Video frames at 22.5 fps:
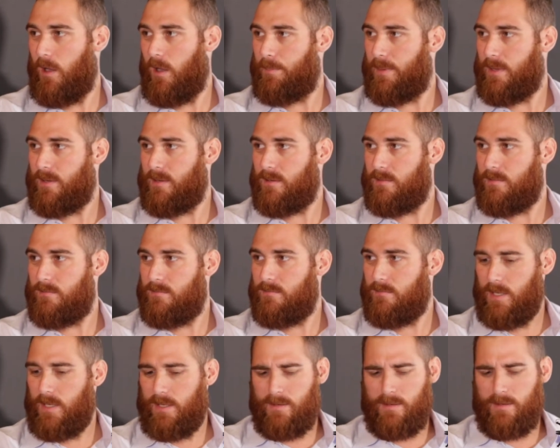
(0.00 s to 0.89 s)
up in
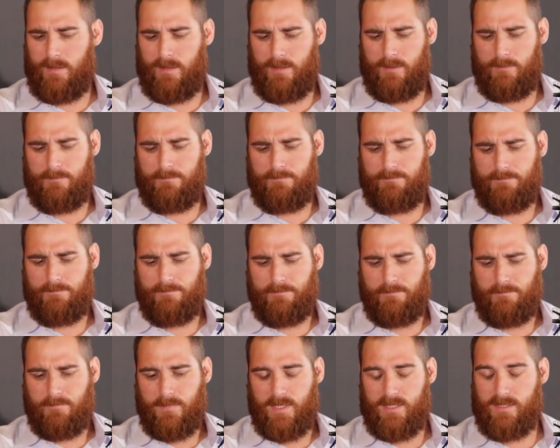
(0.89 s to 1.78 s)

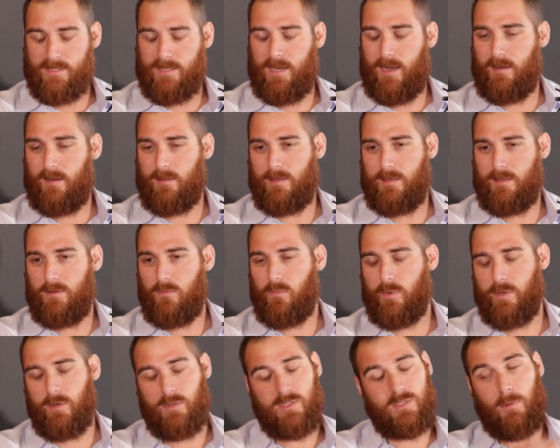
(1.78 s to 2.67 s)
Scotland.
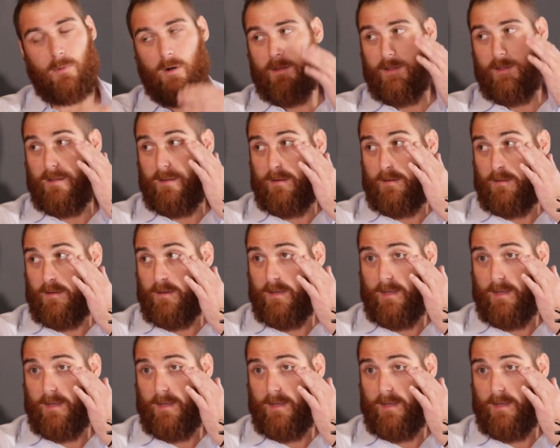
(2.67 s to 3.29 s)
Real smart kid.